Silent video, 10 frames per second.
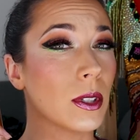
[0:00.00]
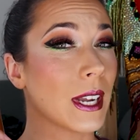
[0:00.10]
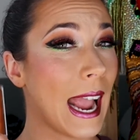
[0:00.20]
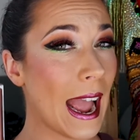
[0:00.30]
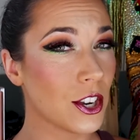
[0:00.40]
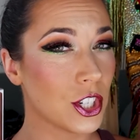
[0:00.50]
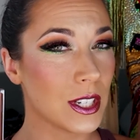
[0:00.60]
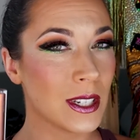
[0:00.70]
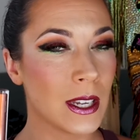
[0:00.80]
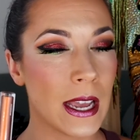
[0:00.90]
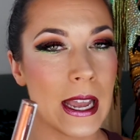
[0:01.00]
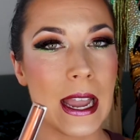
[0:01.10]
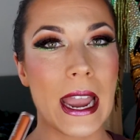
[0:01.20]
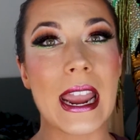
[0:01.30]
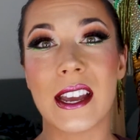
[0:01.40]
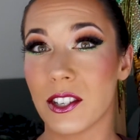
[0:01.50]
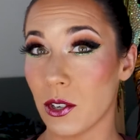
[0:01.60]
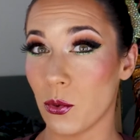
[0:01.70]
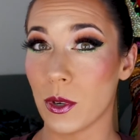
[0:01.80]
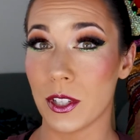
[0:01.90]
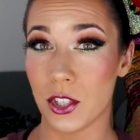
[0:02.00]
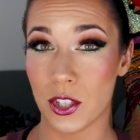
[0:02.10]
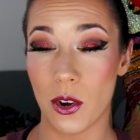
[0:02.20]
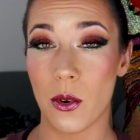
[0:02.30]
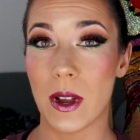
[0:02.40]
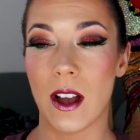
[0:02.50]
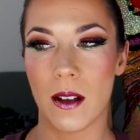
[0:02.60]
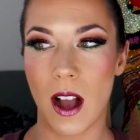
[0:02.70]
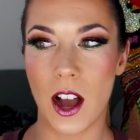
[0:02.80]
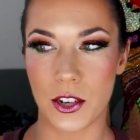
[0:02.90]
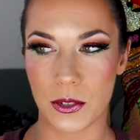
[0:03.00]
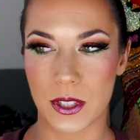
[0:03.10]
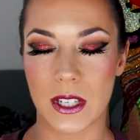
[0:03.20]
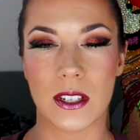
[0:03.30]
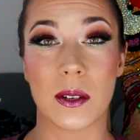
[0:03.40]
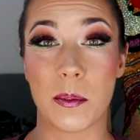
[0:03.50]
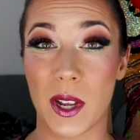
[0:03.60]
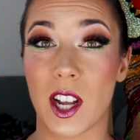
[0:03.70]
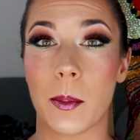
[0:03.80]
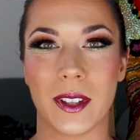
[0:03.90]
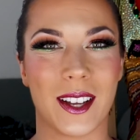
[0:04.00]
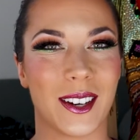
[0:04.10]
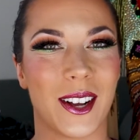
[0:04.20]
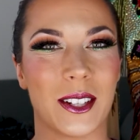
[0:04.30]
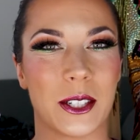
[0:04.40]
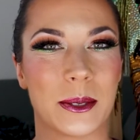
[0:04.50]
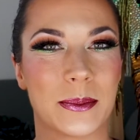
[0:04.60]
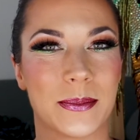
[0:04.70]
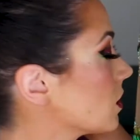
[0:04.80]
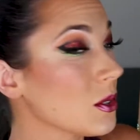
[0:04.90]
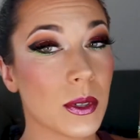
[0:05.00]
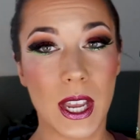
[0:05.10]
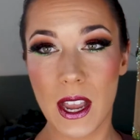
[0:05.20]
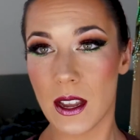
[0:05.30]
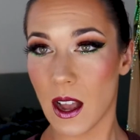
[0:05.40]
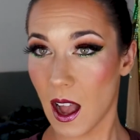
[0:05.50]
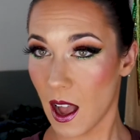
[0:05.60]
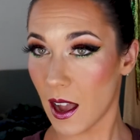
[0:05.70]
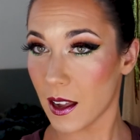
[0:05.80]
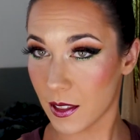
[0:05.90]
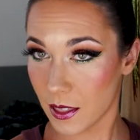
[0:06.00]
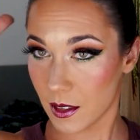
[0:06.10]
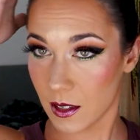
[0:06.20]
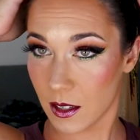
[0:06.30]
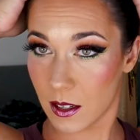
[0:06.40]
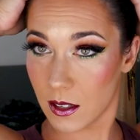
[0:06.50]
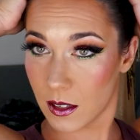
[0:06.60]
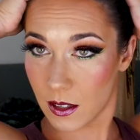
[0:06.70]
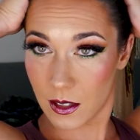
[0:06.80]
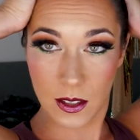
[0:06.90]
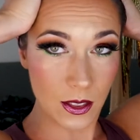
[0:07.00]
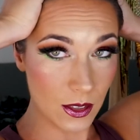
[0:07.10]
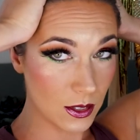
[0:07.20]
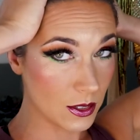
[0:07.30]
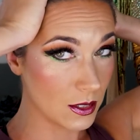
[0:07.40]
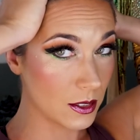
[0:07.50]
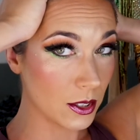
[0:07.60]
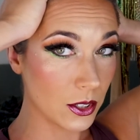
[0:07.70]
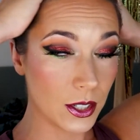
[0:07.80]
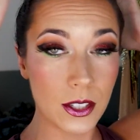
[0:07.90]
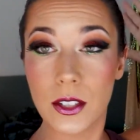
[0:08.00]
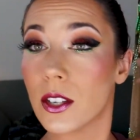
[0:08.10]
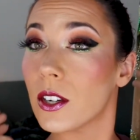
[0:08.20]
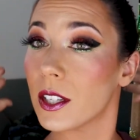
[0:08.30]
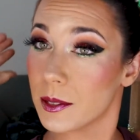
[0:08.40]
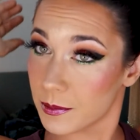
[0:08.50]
look ashy, and it'll really show on your skin and pick up a lot of color. Okay, I think this is looking good.